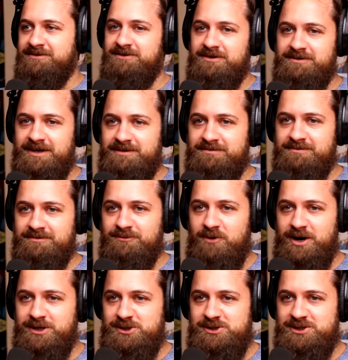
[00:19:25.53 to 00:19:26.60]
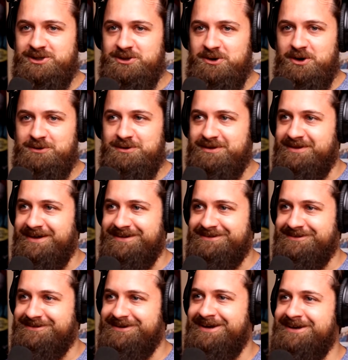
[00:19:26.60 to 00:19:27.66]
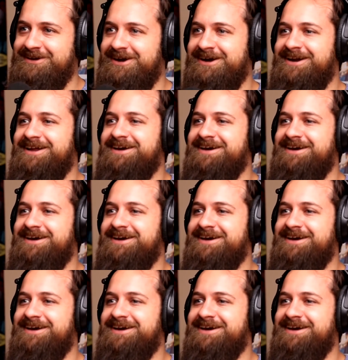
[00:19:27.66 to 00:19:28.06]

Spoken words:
So it's like, why don't you just start with that? You know?